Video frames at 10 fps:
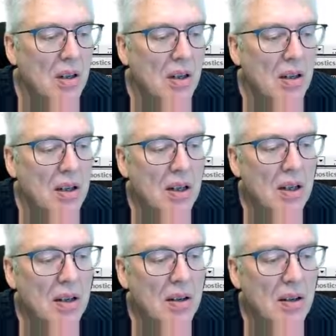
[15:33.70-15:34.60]

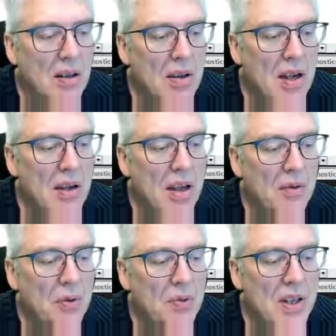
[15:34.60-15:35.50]
one. Then I have
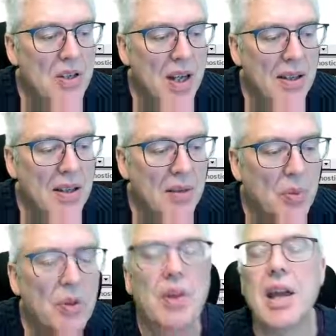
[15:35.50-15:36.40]
to reset it,
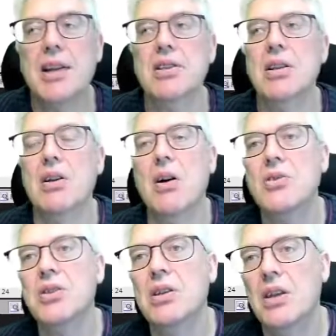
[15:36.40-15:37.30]
because as the
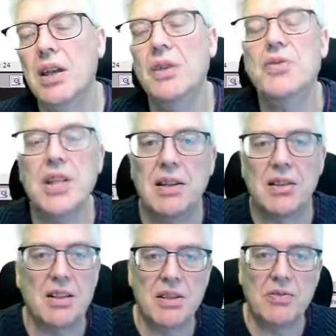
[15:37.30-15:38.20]
last if
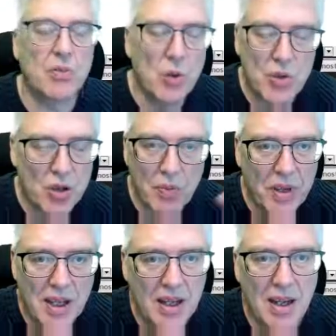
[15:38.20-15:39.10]
sentence I wrote
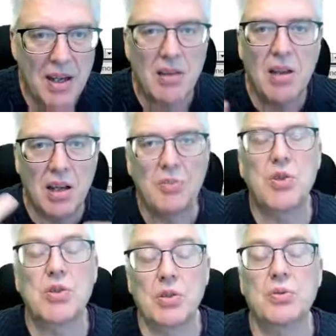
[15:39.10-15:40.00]
something in here, I'm
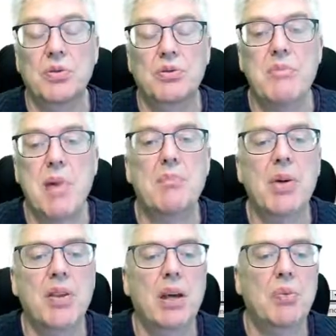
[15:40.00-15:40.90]
just going to remember
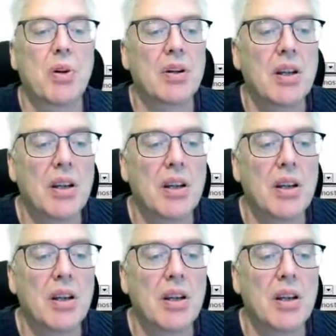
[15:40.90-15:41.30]
that one,